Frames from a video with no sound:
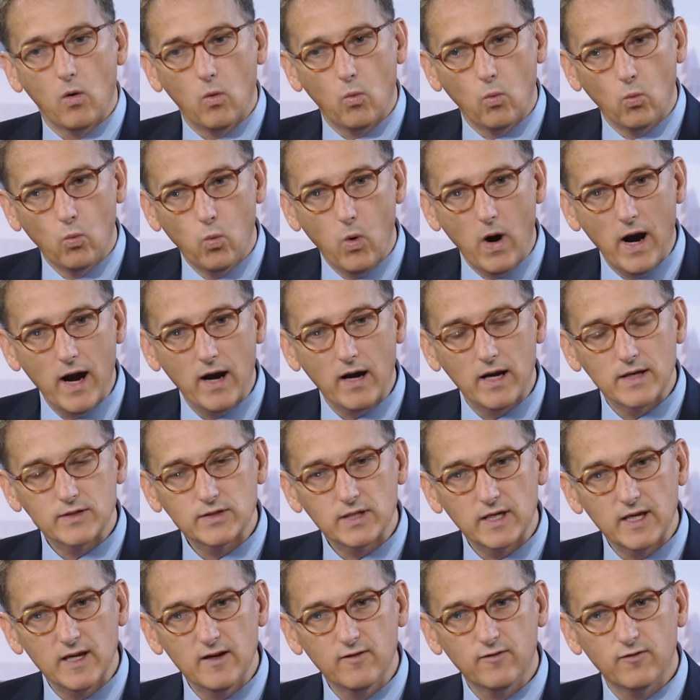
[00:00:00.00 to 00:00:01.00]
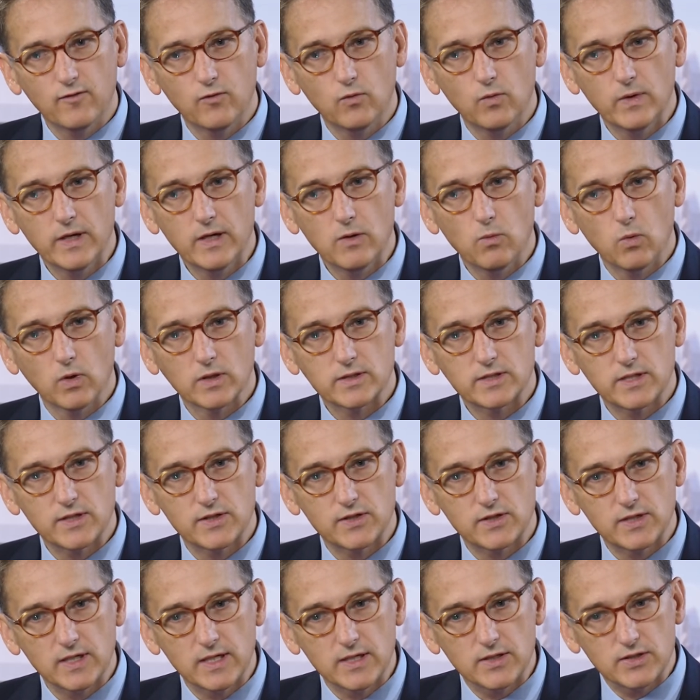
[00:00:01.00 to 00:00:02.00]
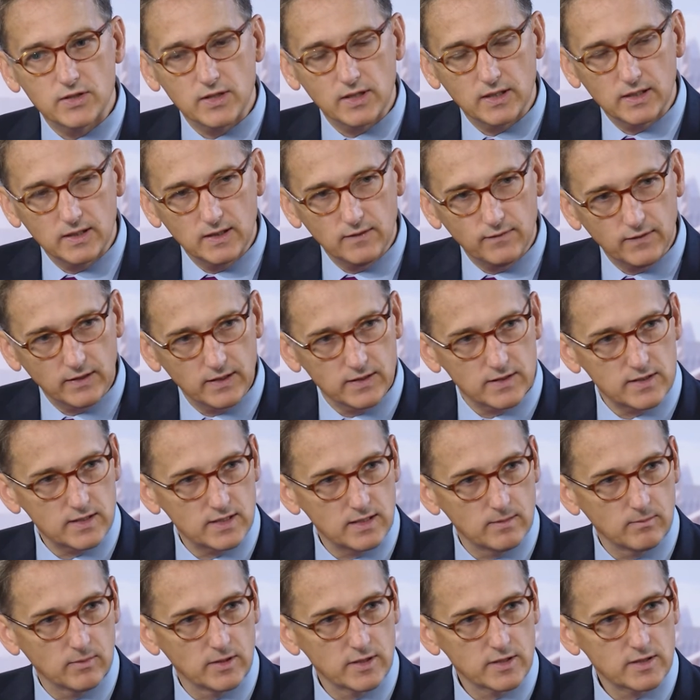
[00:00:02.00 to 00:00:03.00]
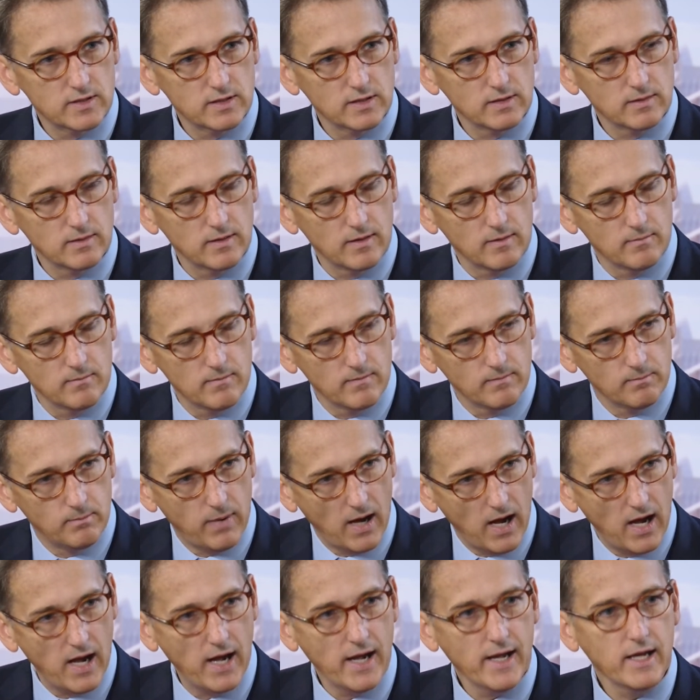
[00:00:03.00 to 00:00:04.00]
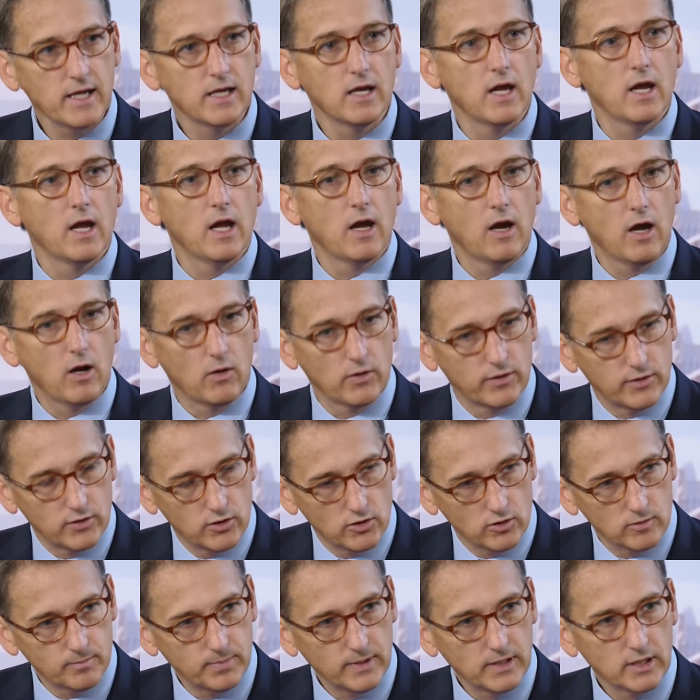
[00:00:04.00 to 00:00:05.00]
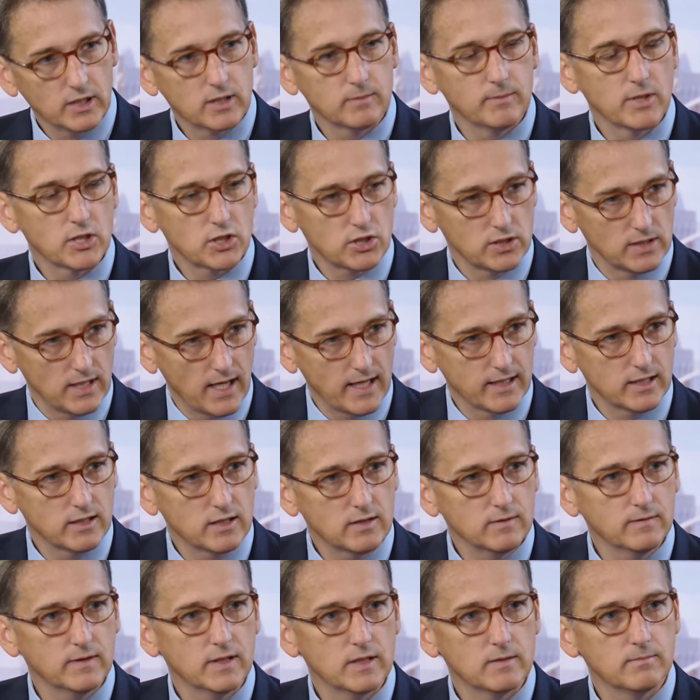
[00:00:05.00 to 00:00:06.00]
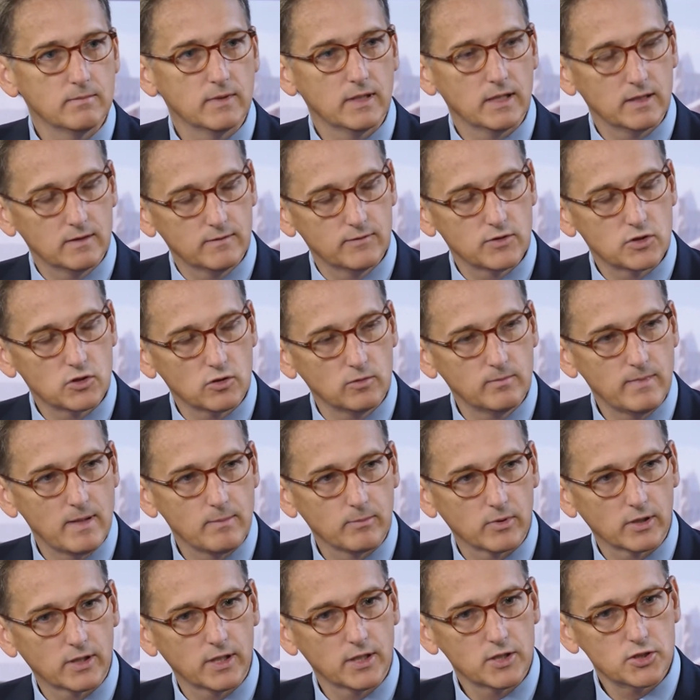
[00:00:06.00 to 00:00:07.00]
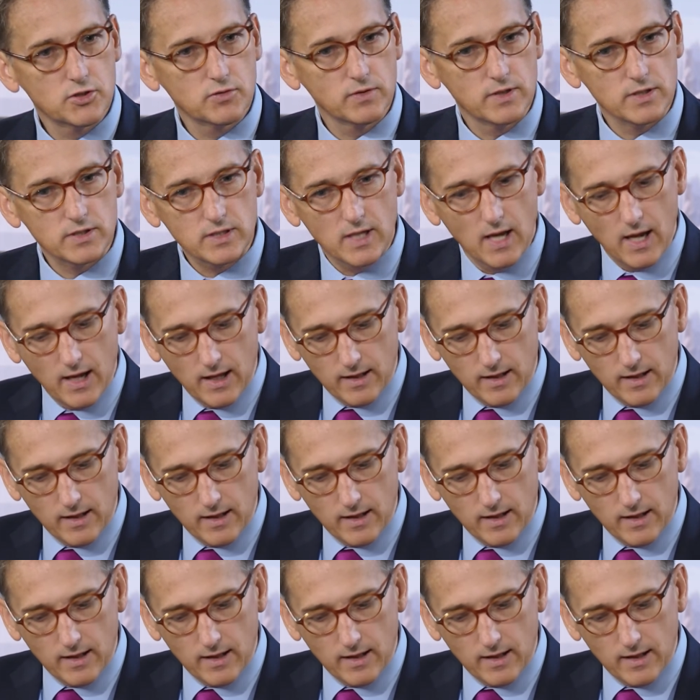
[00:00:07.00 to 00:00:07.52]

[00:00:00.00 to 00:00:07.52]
Whereas if we were to see significant stimulus by the European Commission and individual member countries,